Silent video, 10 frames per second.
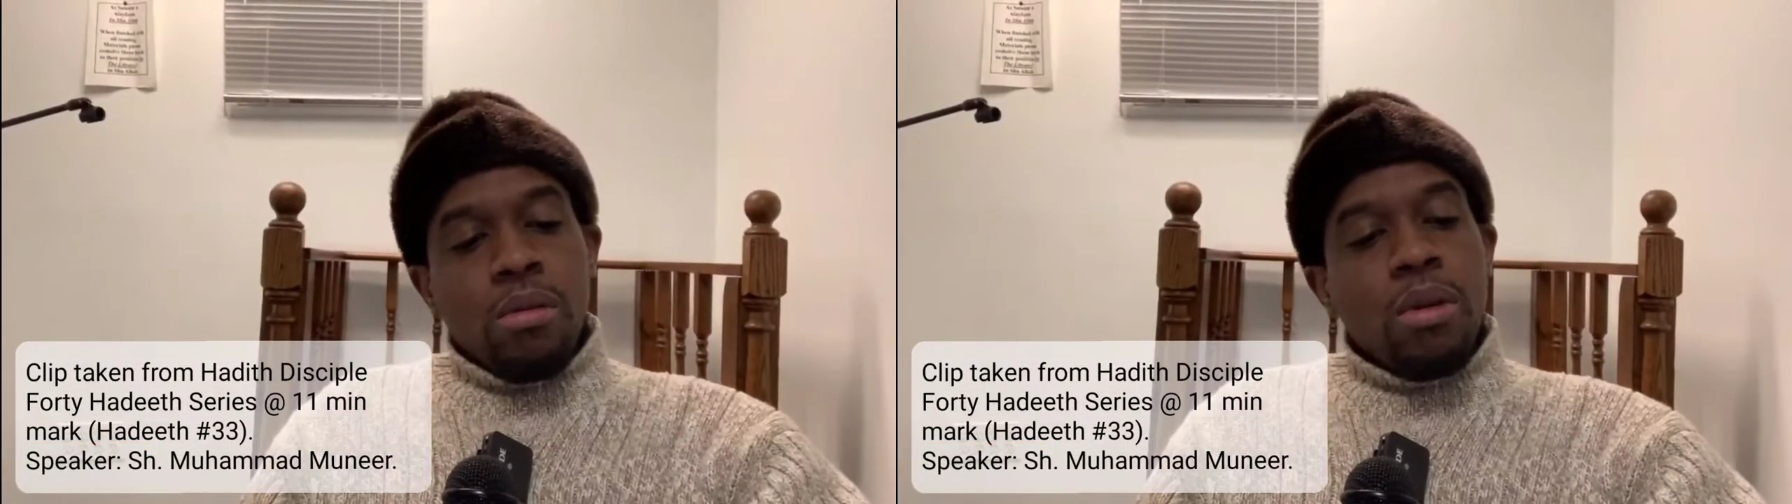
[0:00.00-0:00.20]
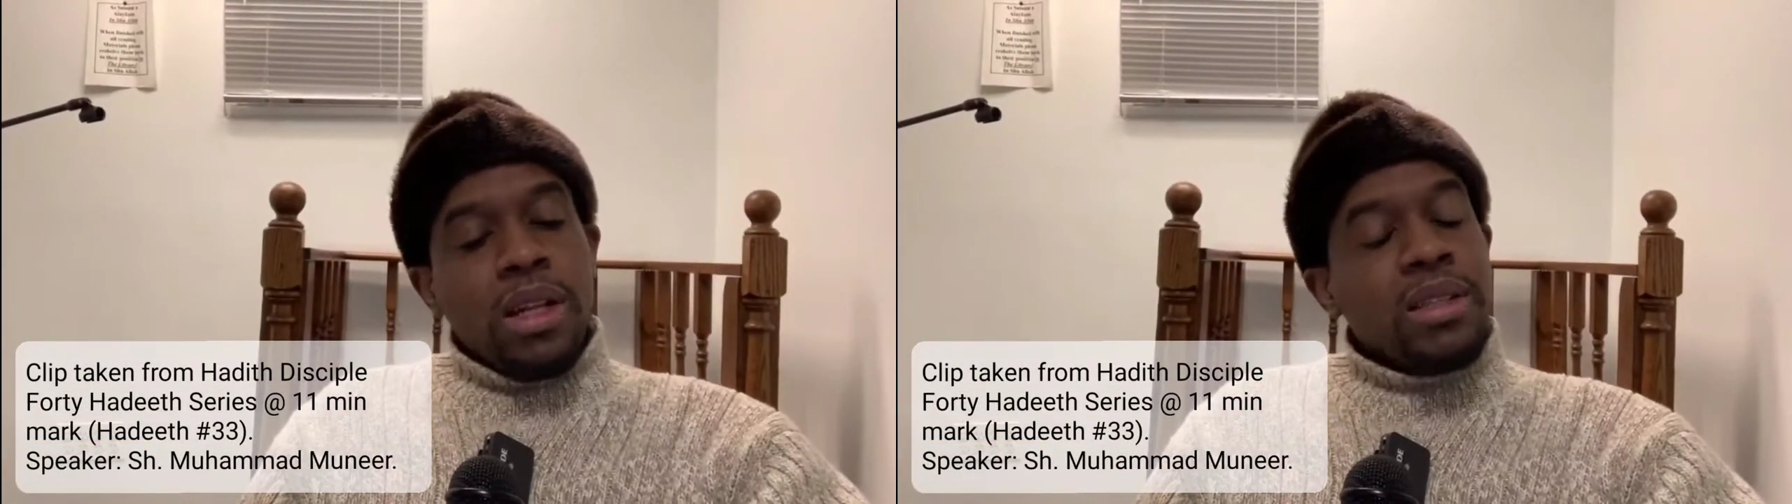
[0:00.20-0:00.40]

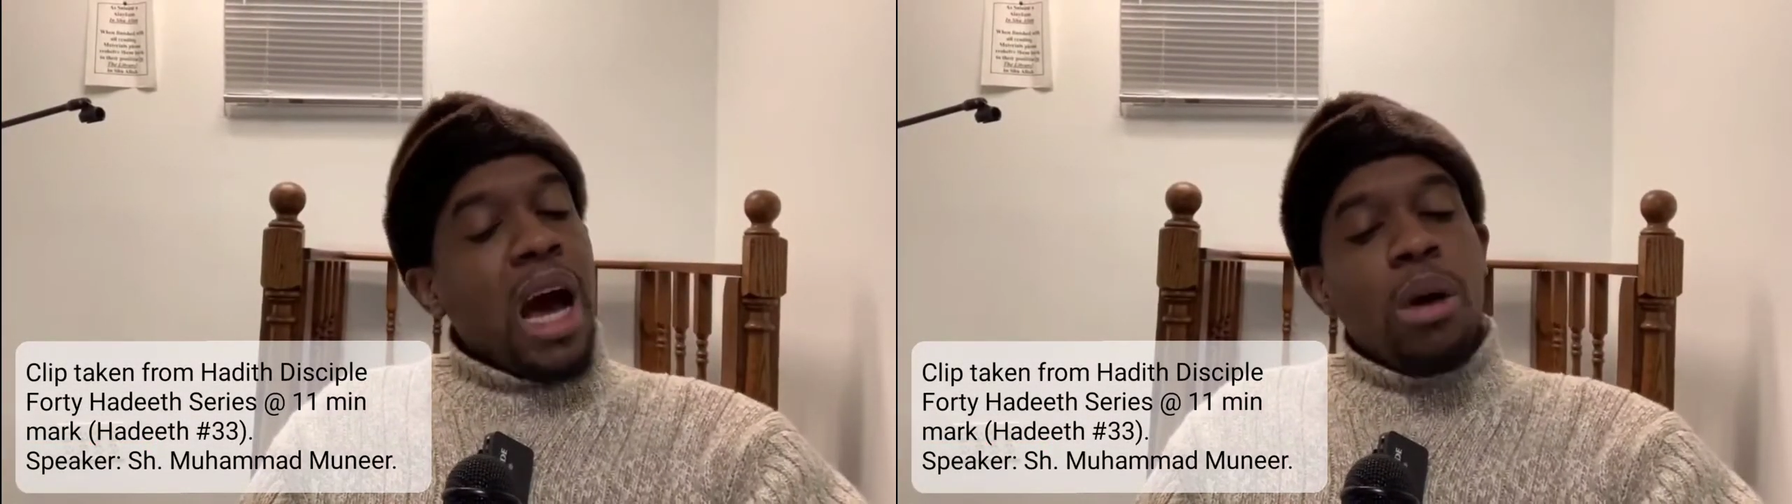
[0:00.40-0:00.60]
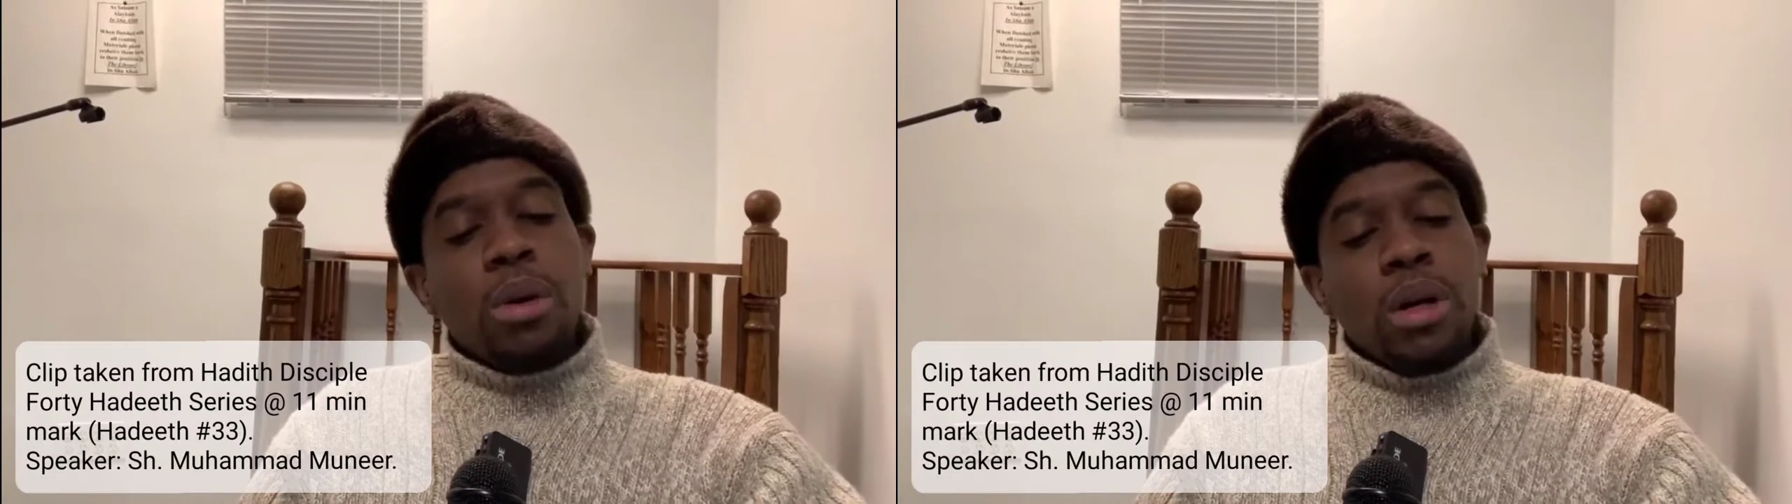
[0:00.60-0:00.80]
and
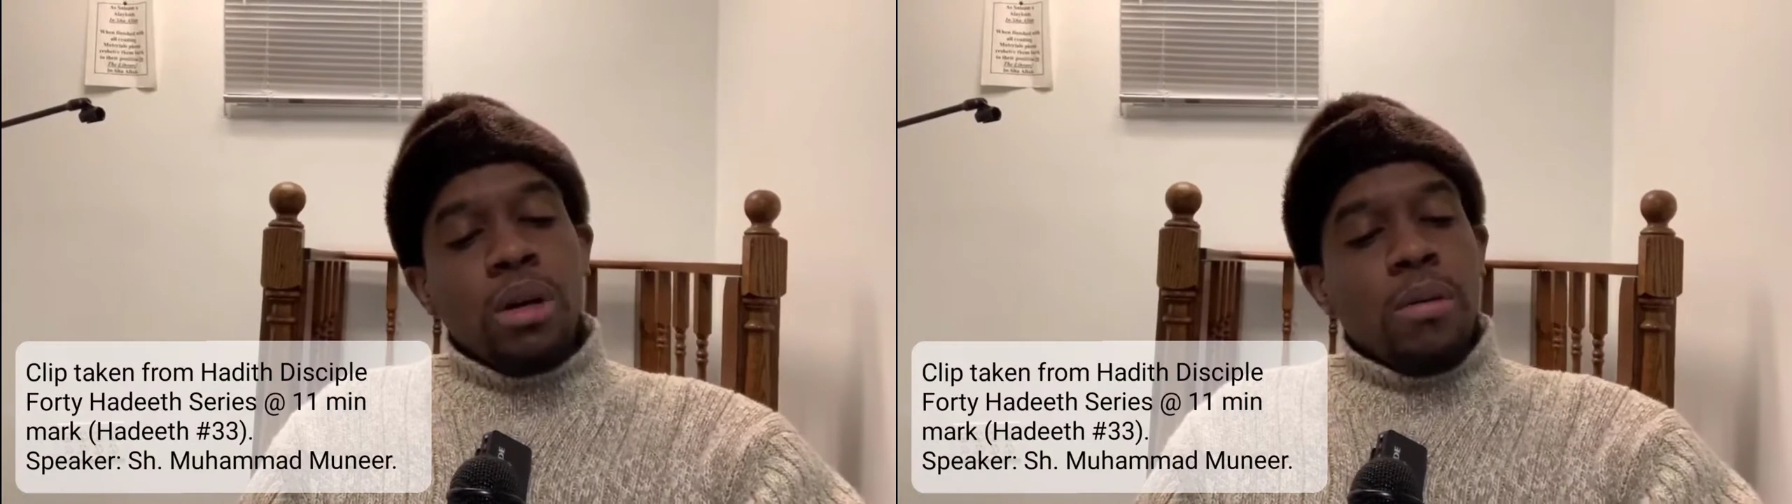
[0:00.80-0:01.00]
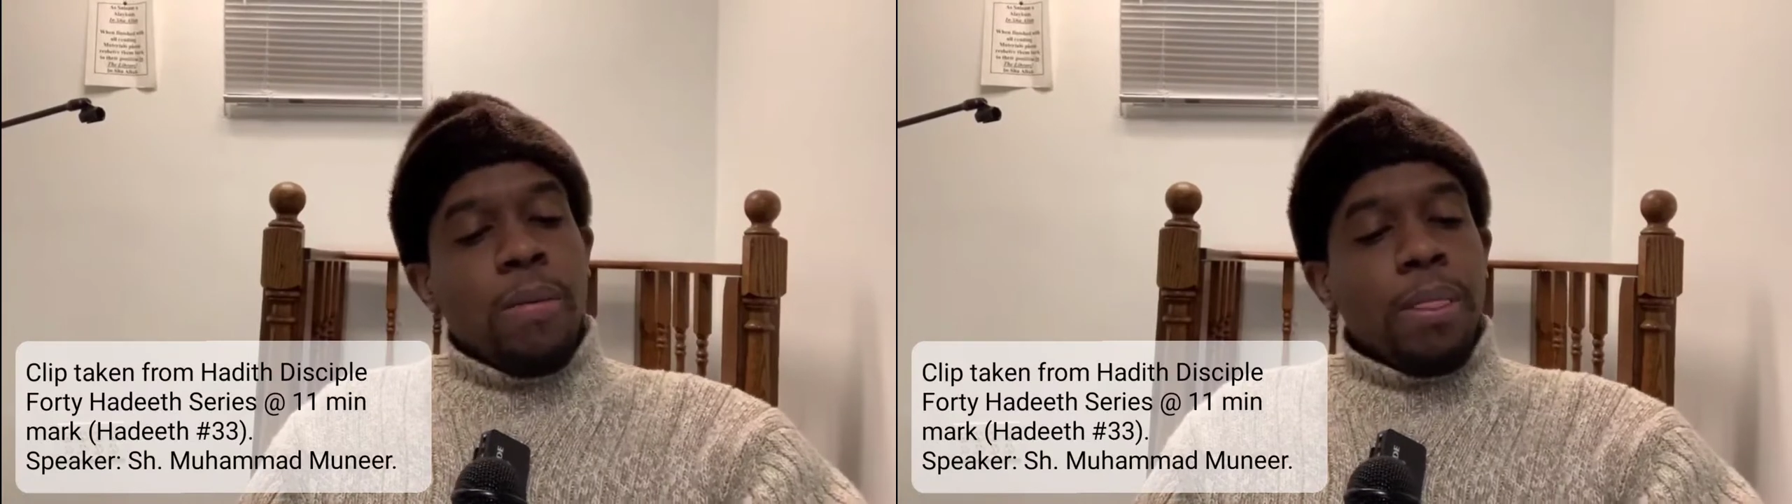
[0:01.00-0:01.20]

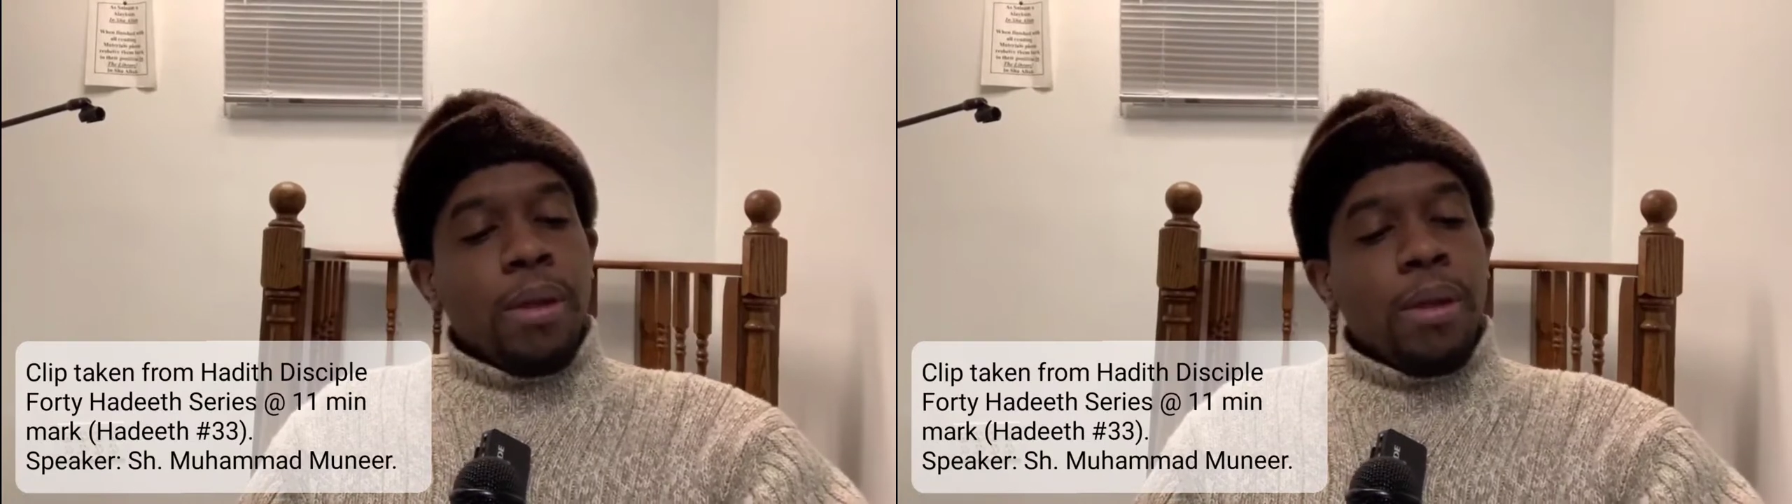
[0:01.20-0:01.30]
dawah,